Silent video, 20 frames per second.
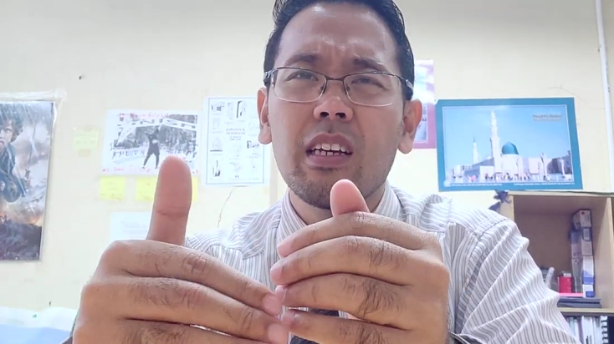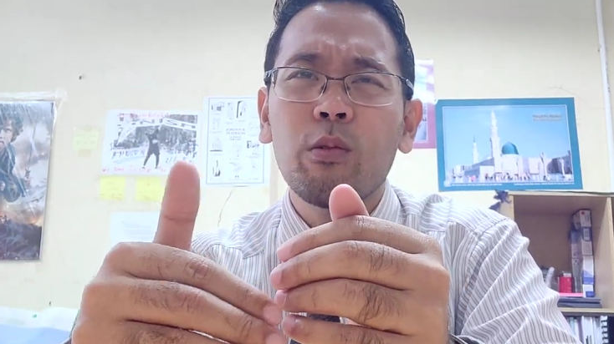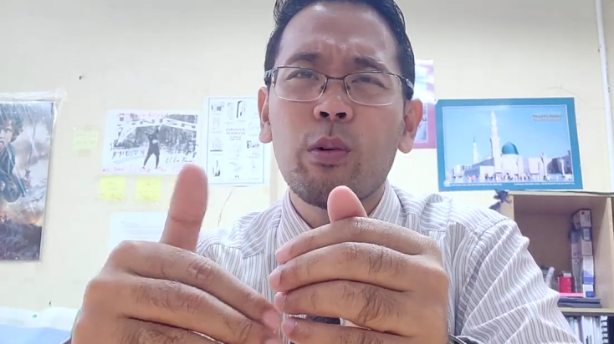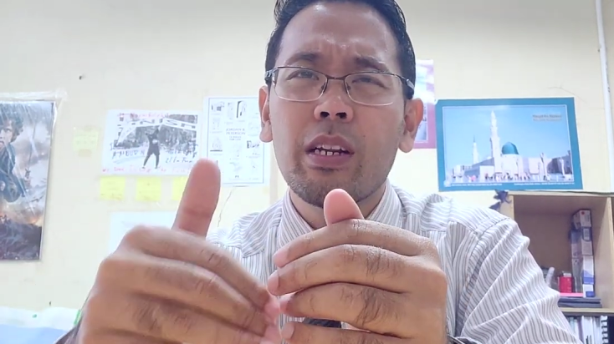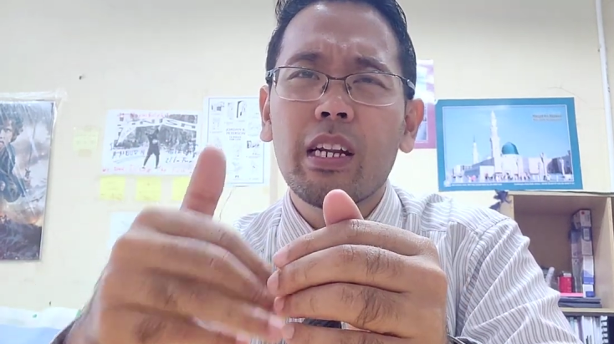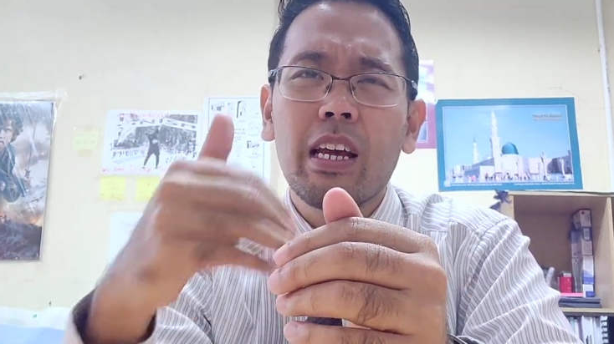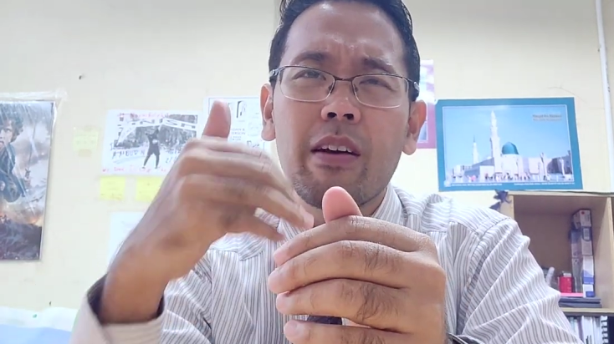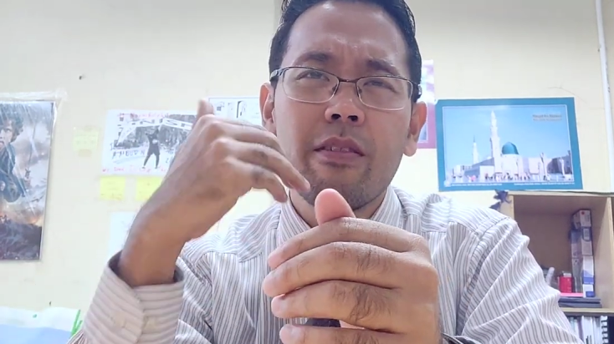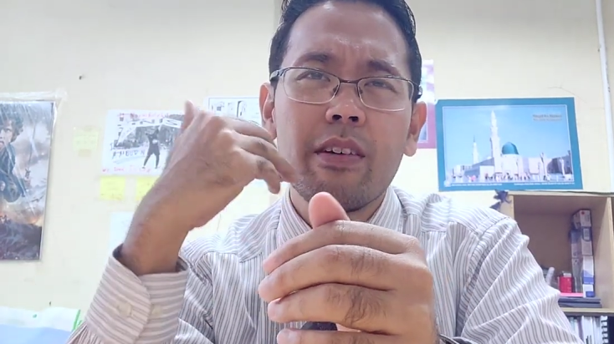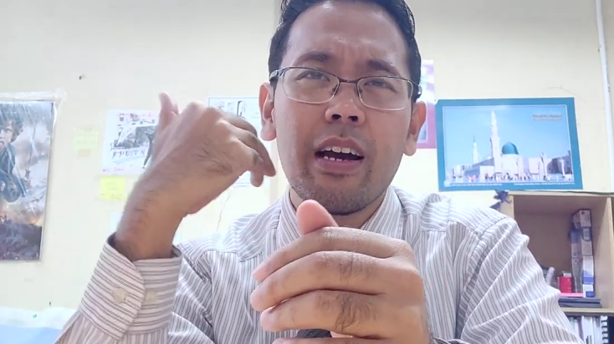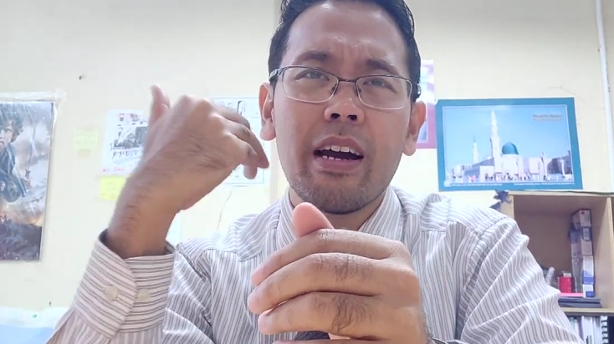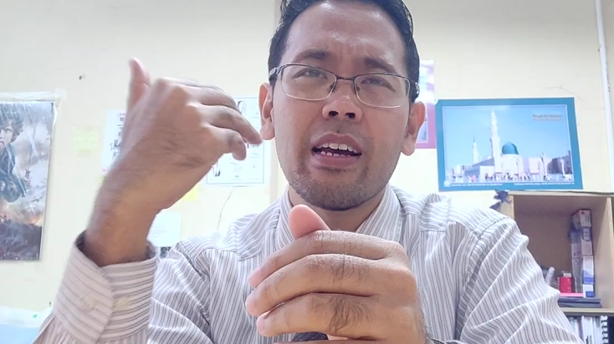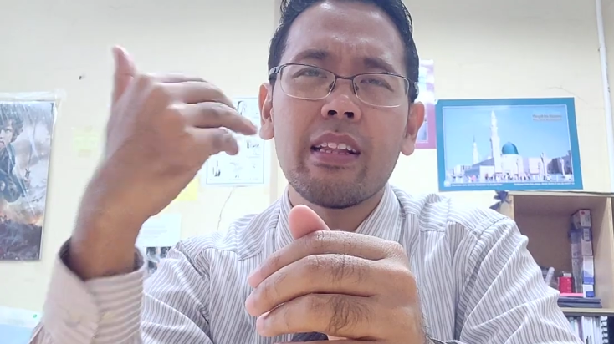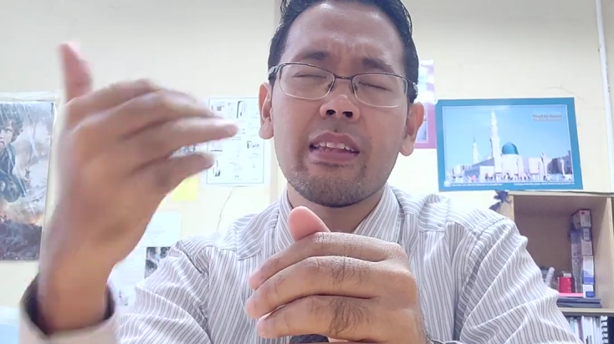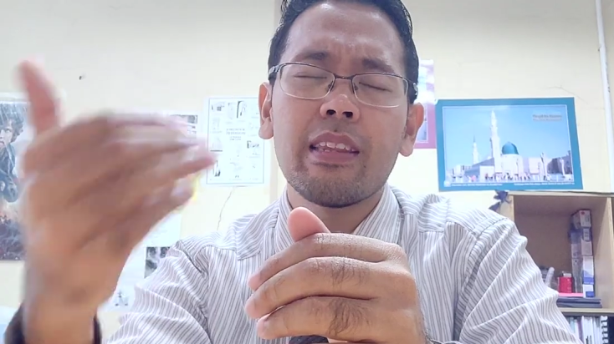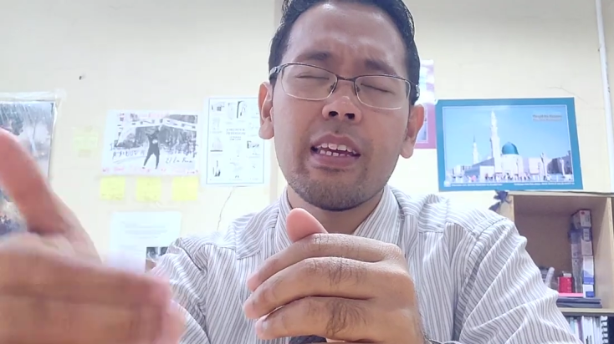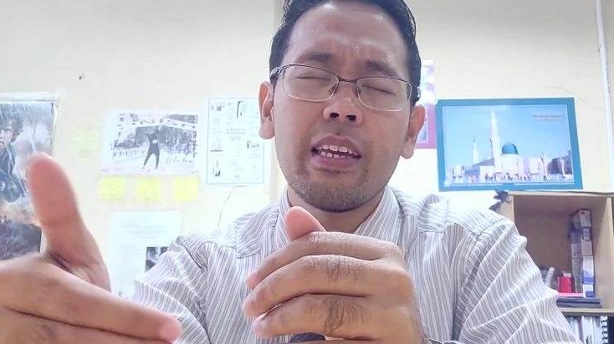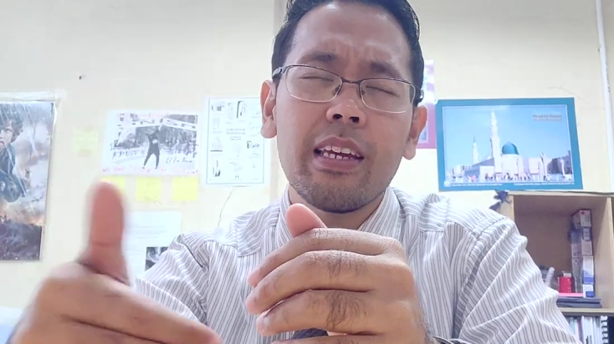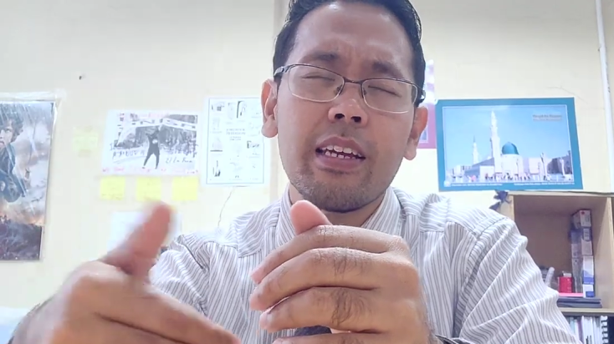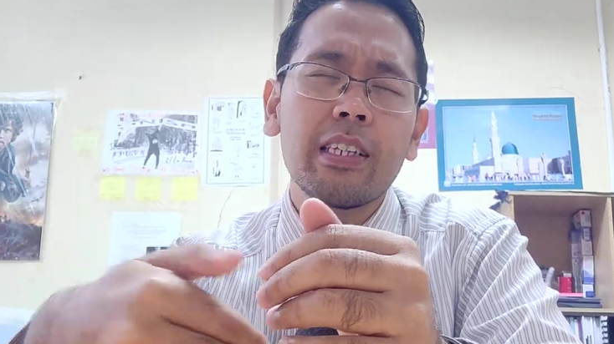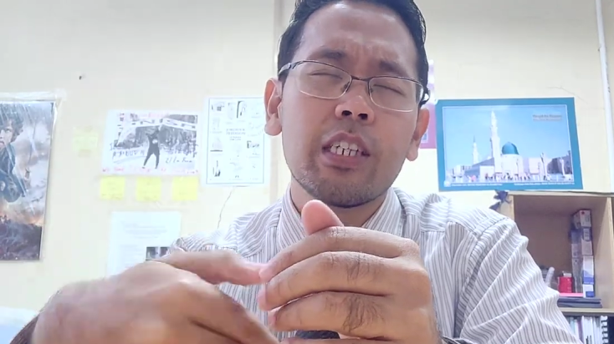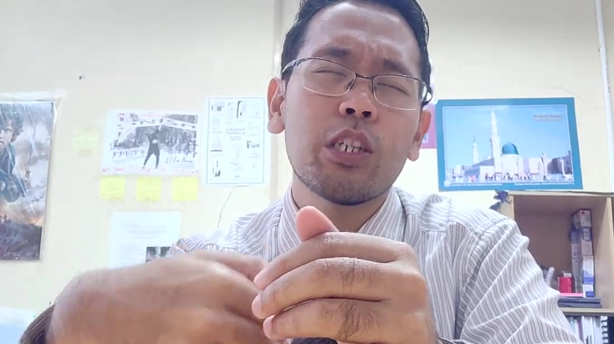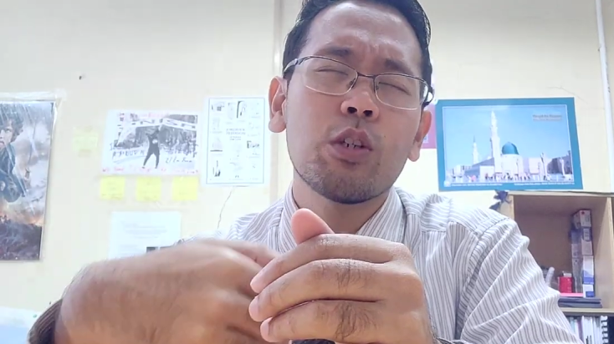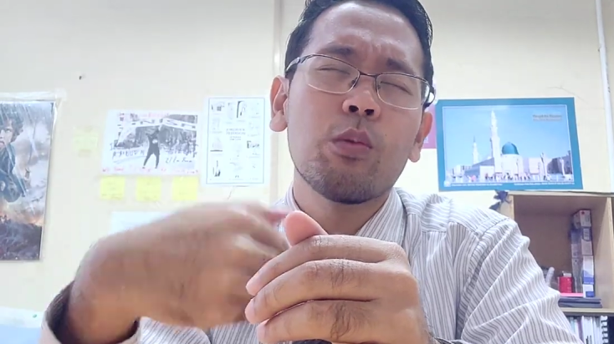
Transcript: whenever I teach,